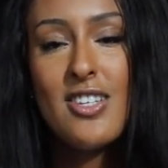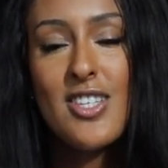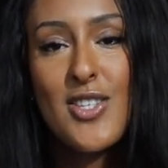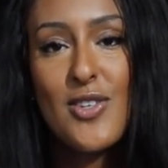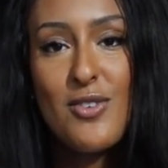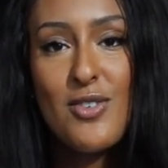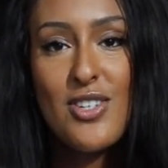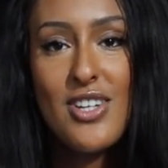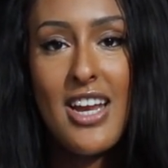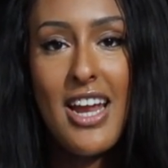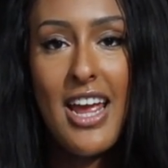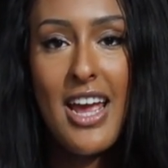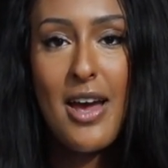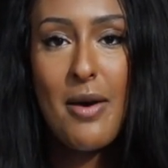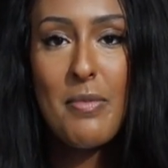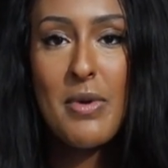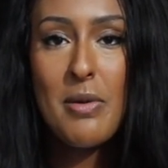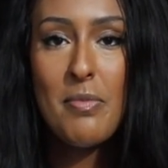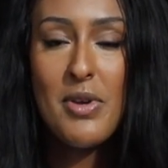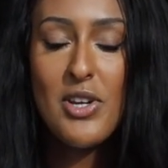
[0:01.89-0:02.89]
So today
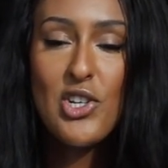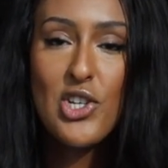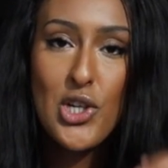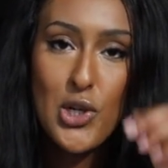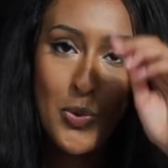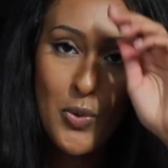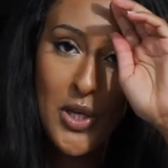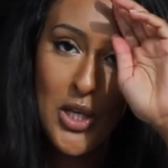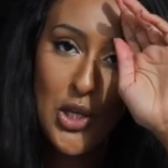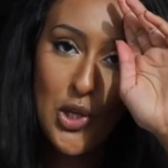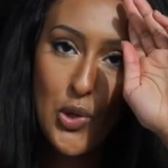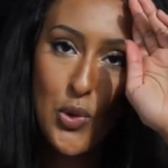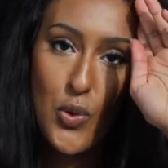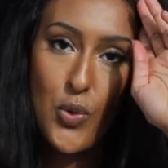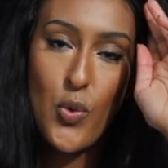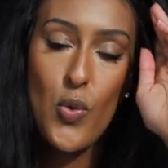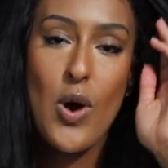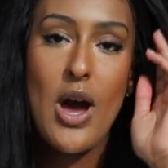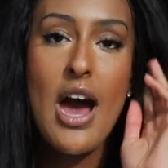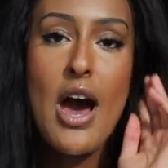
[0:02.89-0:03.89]
I'm going to be showing
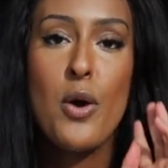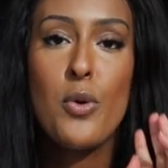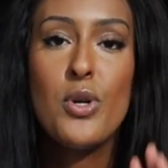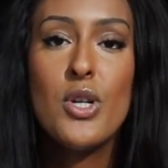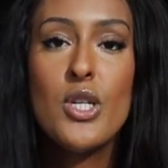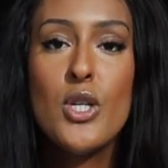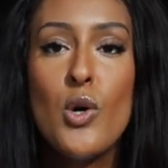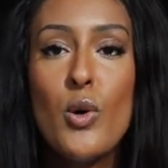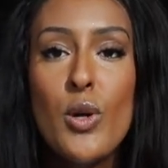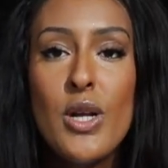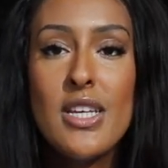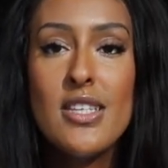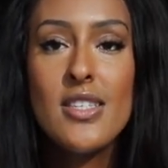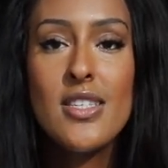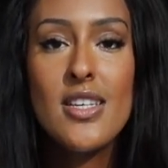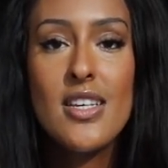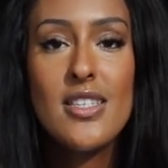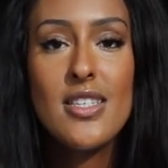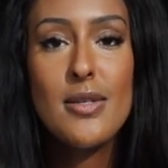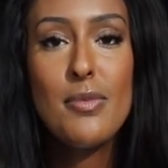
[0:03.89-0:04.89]
you how to notice
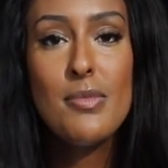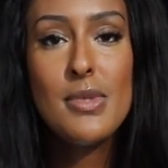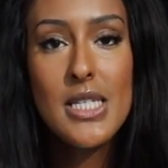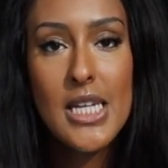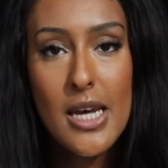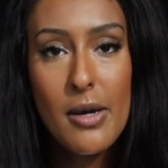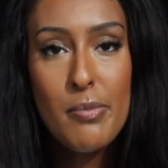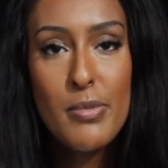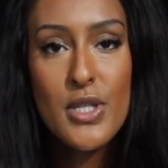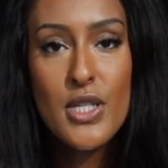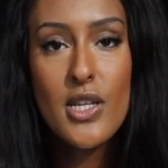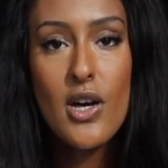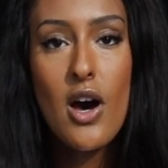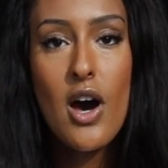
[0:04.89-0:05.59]
some tips